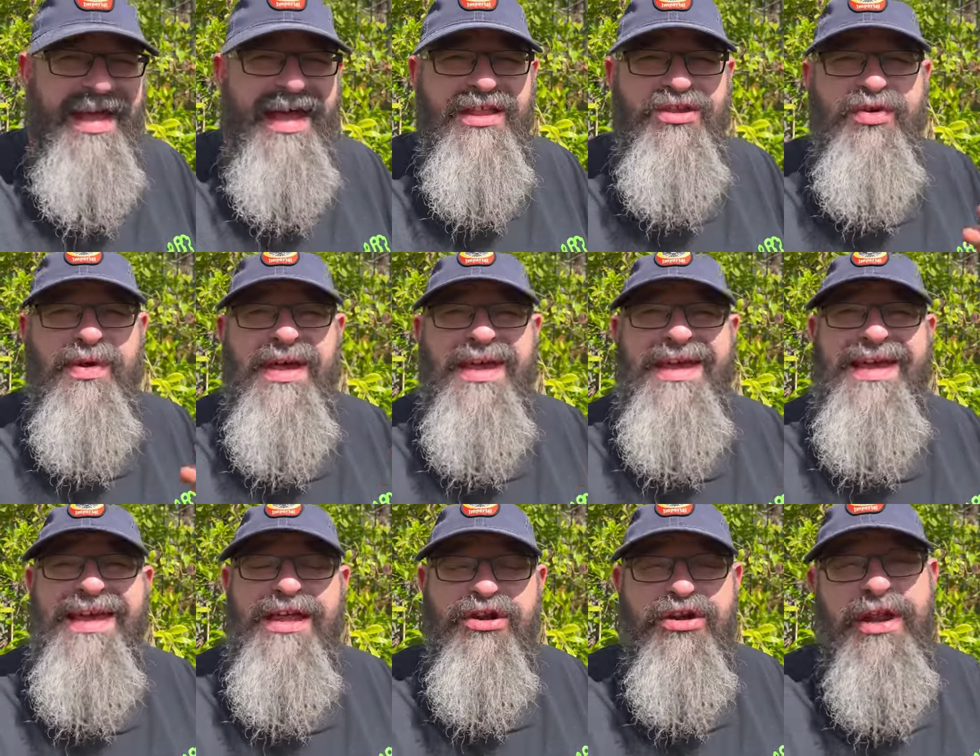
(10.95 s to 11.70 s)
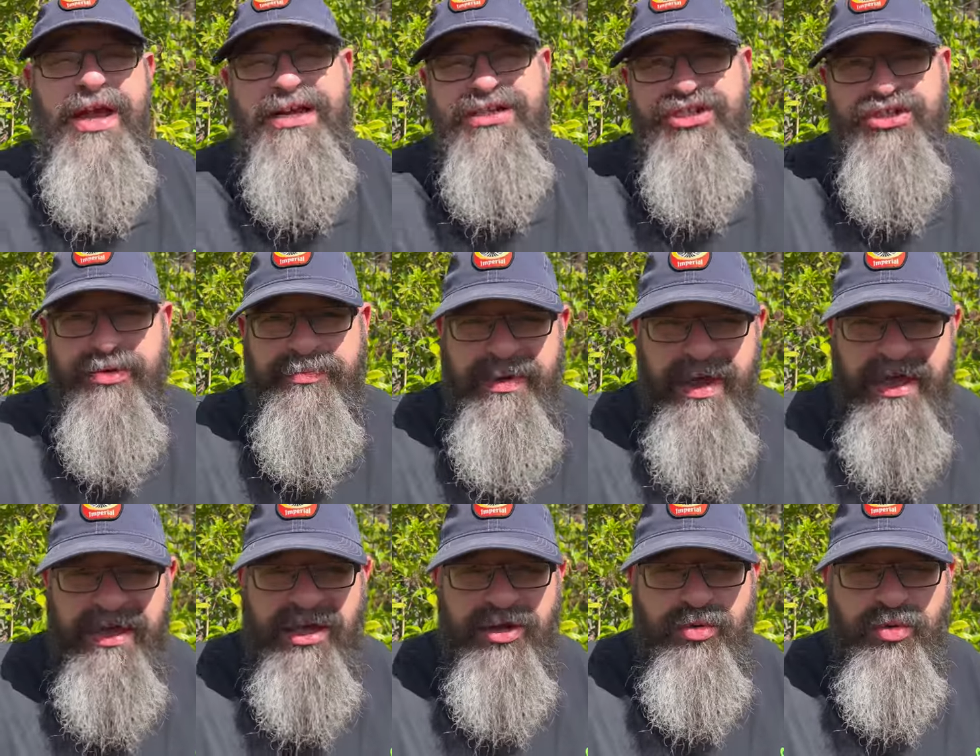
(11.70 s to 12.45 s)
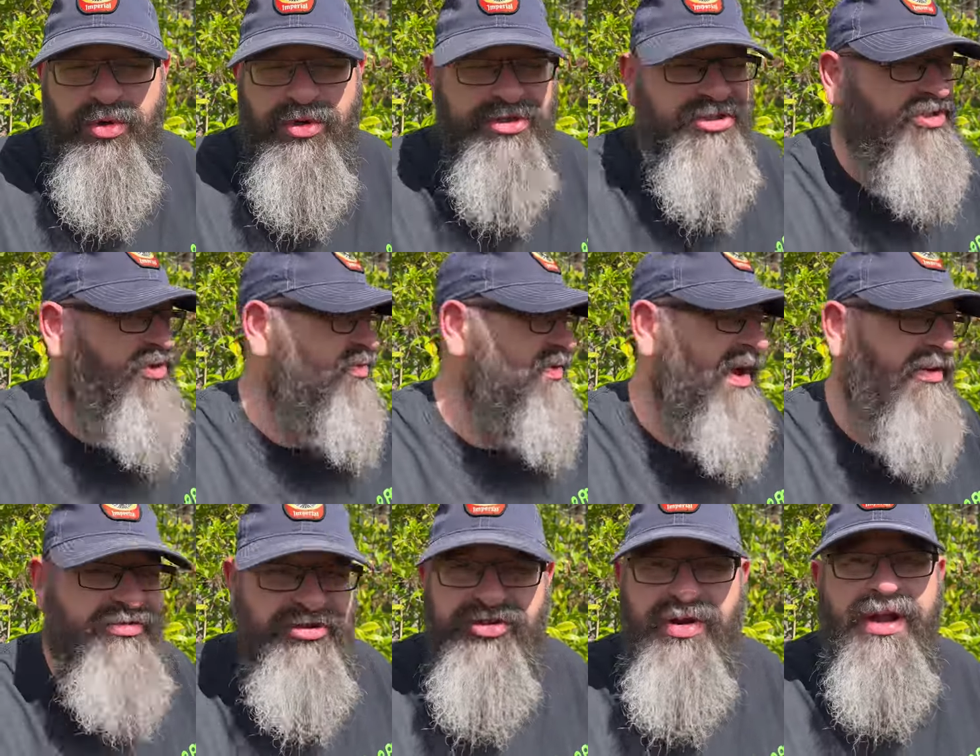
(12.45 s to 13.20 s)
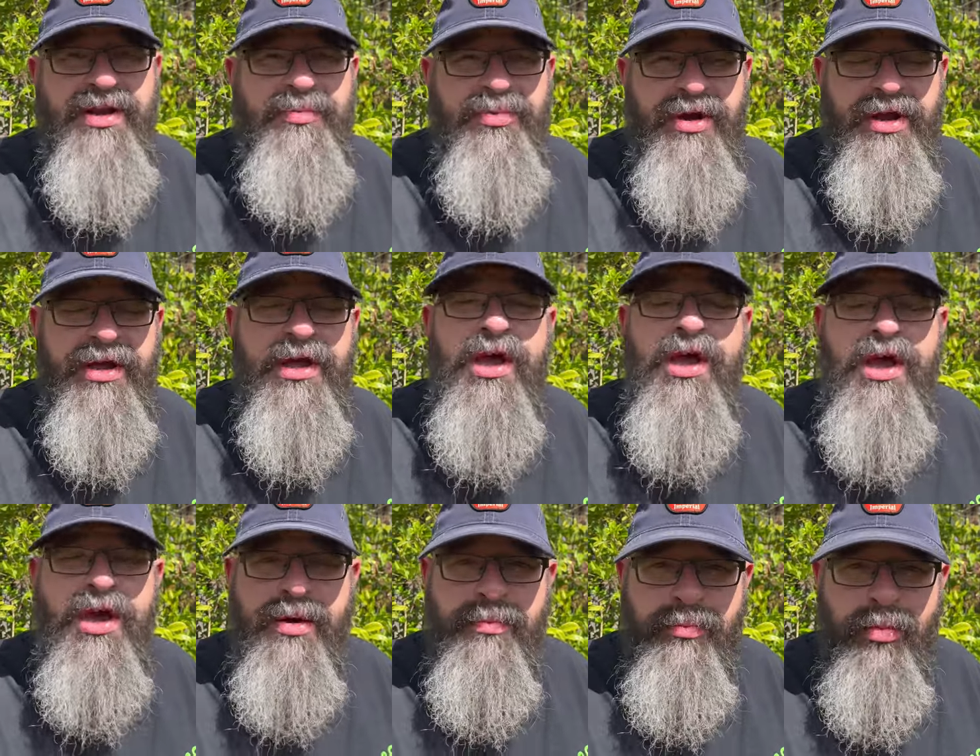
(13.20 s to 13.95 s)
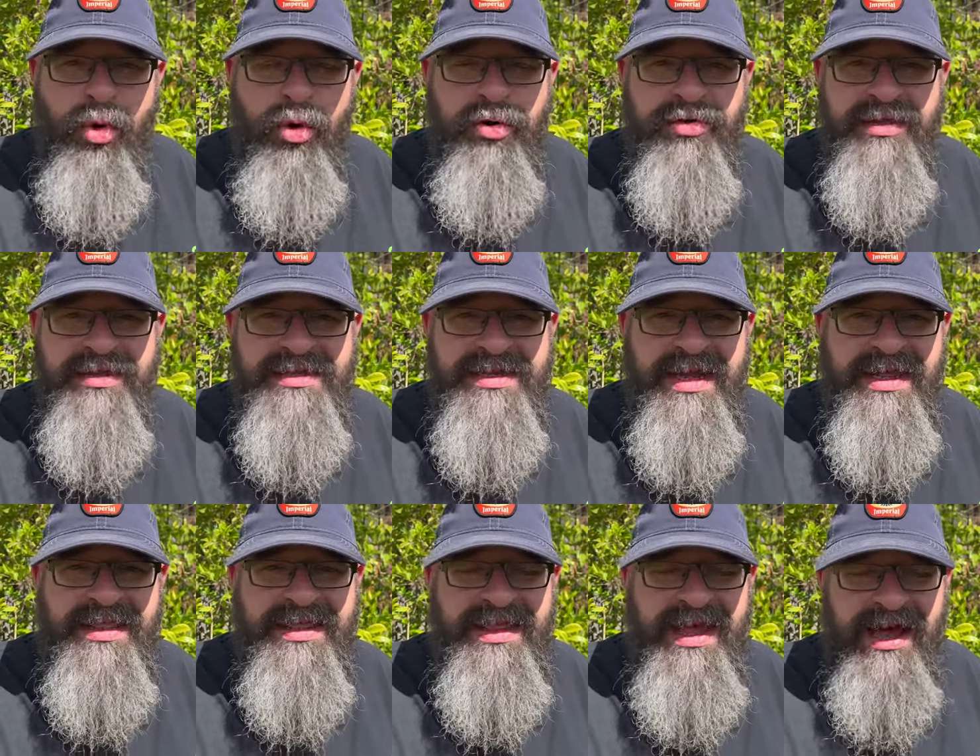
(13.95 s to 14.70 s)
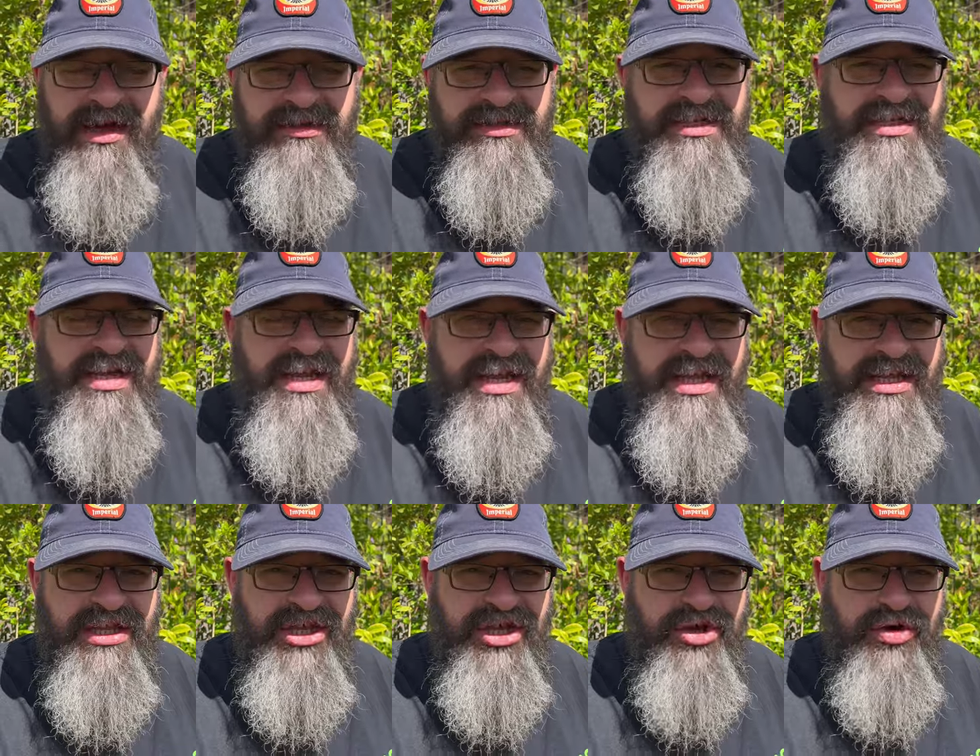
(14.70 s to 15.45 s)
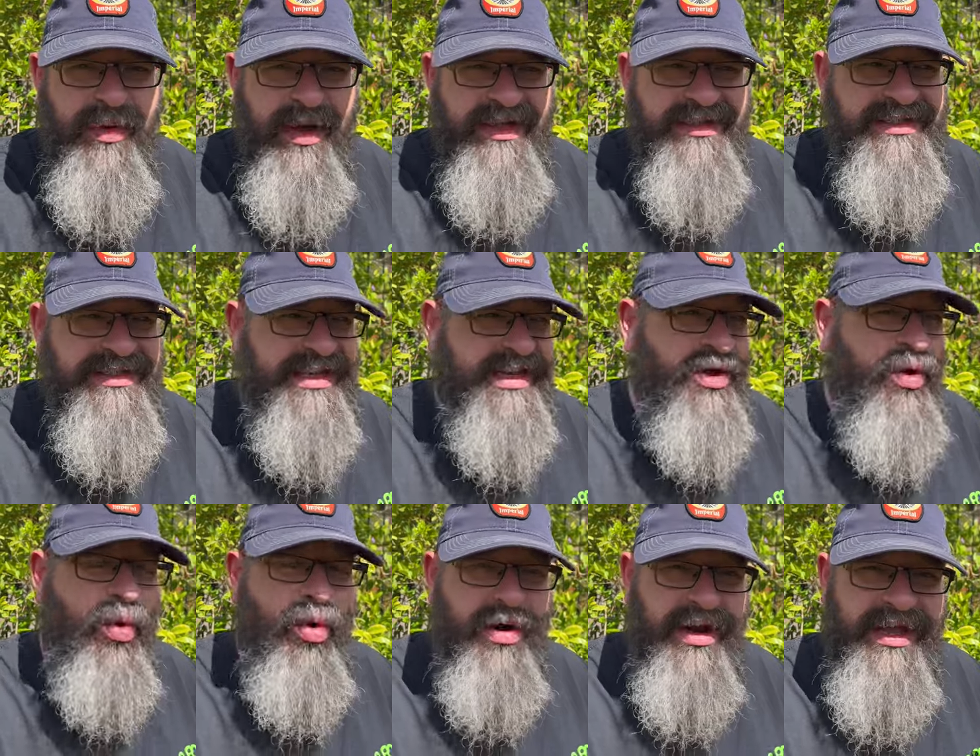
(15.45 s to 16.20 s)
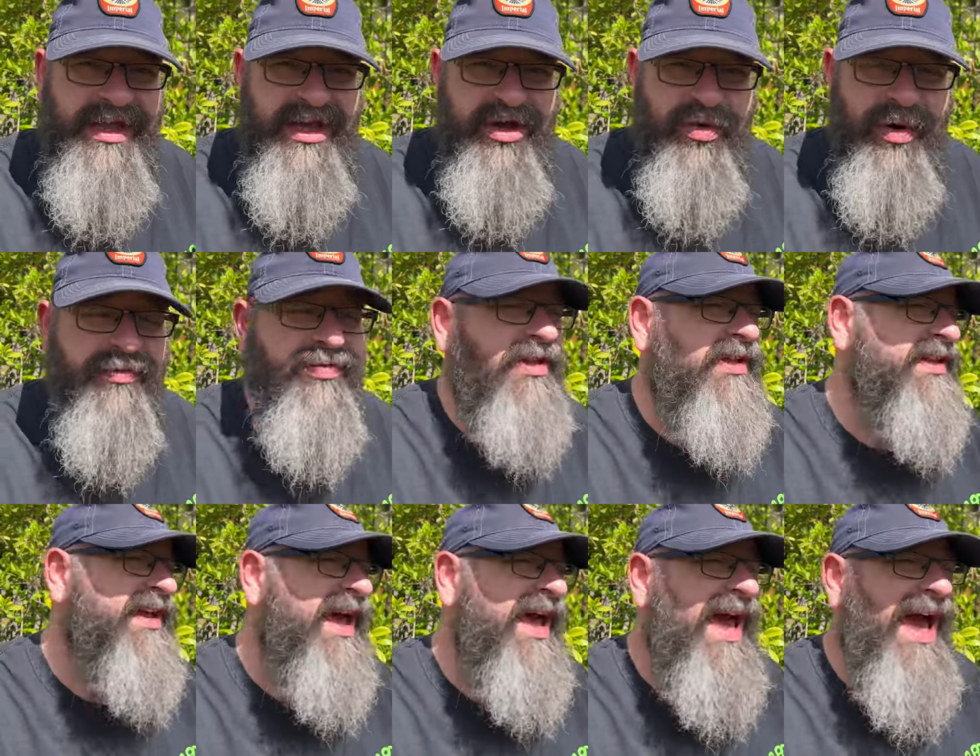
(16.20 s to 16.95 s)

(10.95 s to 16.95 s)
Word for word: And you hit international banking rules. So never try to bring more than 10,000 in USD or equivalent.